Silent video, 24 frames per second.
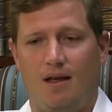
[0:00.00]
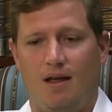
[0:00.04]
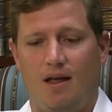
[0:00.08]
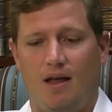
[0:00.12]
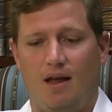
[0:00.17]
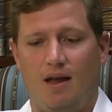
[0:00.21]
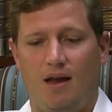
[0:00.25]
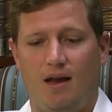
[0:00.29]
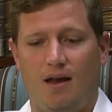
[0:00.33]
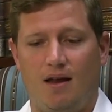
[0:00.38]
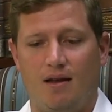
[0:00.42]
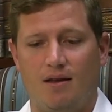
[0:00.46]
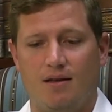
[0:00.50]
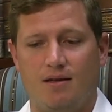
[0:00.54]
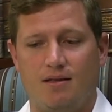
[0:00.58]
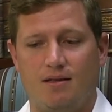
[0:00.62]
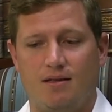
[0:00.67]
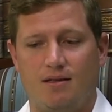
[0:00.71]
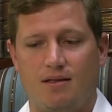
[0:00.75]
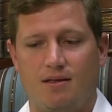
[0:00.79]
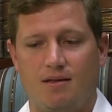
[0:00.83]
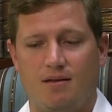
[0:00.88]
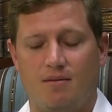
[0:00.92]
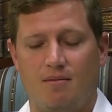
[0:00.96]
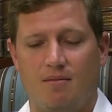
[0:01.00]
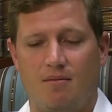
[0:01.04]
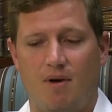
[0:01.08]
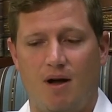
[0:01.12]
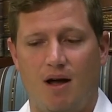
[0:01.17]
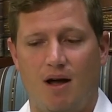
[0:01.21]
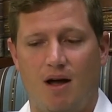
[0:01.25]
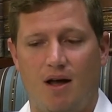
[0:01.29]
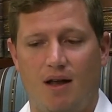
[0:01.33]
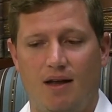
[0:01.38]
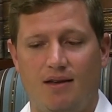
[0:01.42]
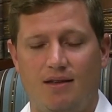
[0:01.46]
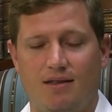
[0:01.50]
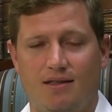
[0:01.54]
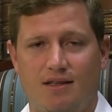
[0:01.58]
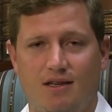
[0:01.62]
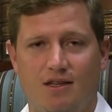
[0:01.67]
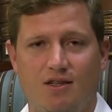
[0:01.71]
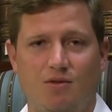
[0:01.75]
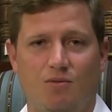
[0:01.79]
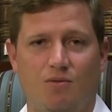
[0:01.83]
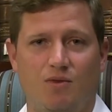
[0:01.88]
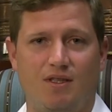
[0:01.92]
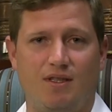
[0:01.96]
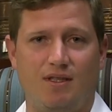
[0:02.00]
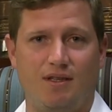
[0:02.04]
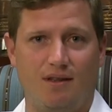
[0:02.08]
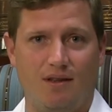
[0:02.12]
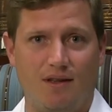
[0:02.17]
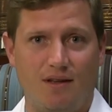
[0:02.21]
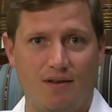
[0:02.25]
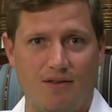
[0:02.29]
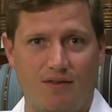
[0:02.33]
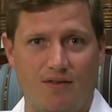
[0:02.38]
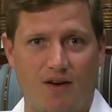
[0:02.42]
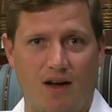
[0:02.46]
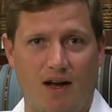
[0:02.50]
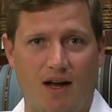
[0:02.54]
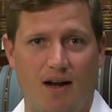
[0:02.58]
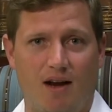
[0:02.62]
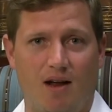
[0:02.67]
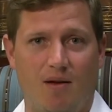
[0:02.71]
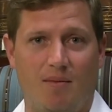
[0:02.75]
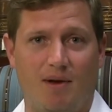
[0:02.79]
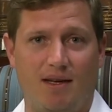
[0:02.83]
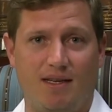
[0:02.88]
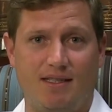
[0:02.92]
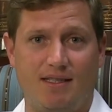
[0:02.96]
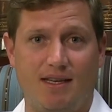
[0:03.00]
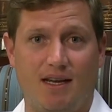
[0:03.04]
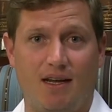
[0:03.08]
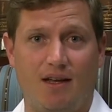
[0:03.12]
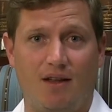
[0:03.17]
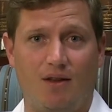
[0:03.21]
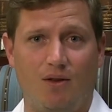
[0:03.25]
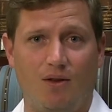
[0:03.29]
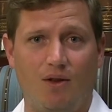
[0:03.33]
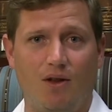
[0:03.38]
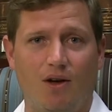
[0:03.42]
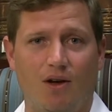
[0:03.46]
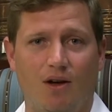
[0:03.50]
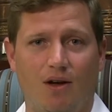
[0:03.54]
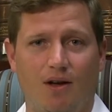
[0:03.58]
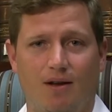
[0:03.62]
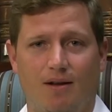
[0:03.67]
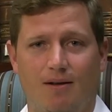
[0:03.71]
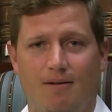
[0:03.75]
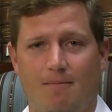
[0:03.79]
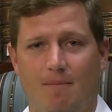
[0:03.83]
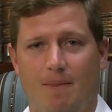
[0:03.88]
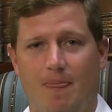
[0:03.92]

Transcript: And my decision was solidified on my second look.